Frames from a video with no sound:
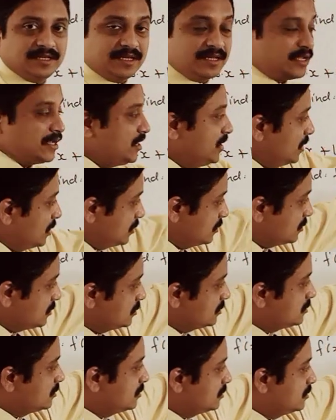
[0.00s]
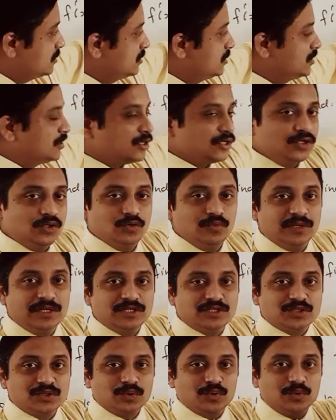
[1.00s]
here you will
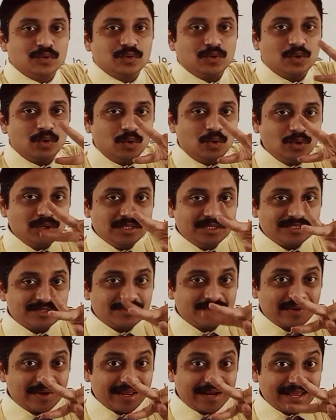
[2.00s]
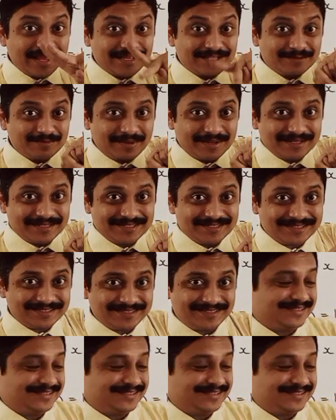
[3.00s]
show whole square expansion.